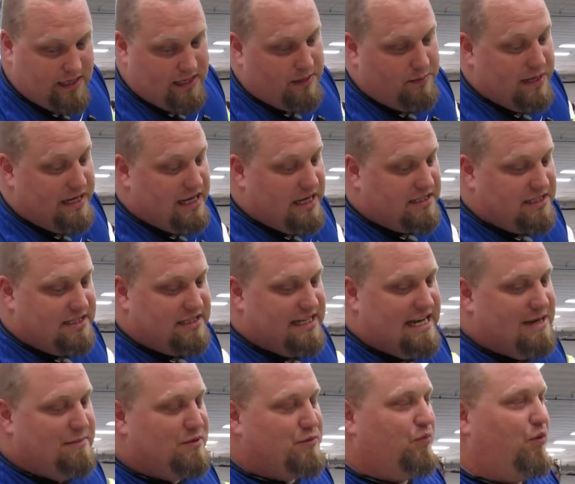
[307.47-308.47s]
mean, it
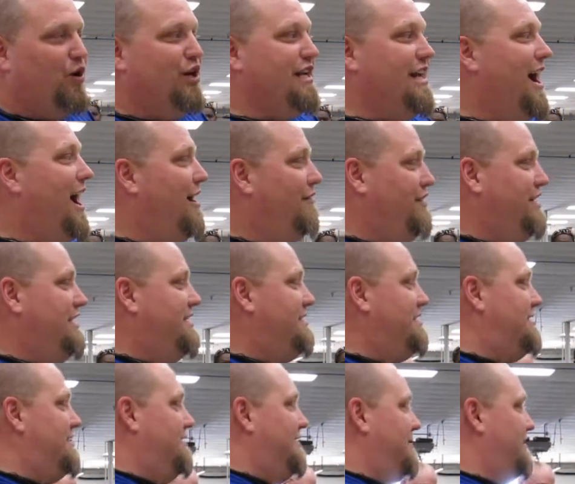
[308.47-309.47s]
seems pretty
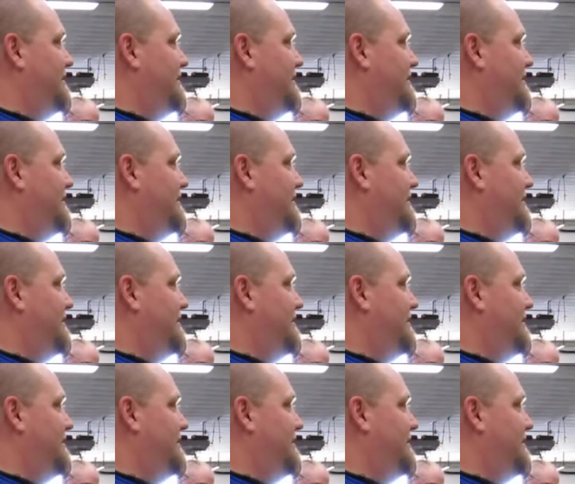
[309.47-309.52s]
obvious,